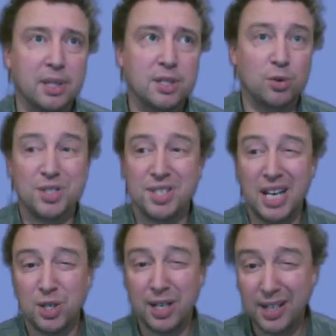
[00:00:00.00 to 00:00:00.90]
sort of
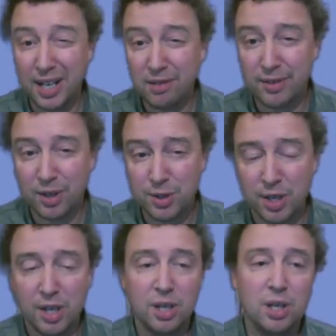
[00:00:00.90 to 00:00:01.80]
session identifiers,
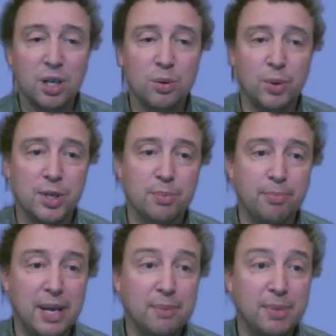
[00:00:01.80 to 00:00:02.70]
which
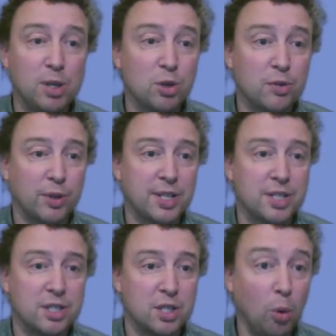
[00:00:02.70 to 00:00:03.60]
might be useful in
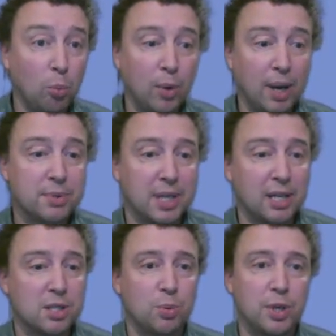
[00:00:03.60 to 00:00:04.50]
some
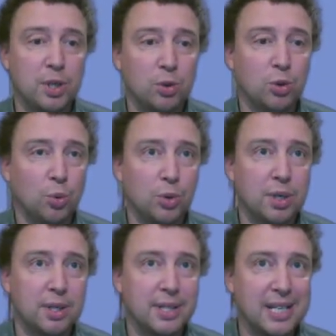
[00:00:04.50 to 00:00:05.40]
websites where you don't
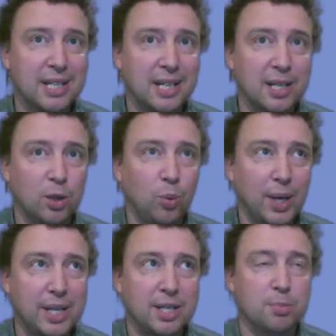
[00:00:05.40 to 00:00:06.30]
need
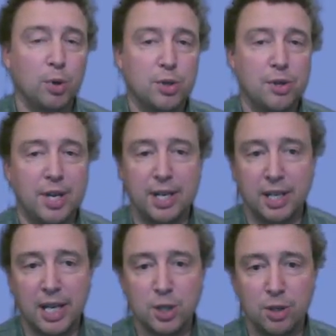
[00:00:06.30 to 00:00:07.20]
quite as much
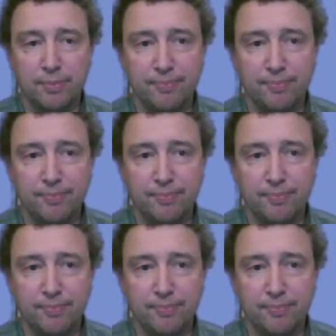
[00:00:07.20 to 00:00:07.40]
authentication.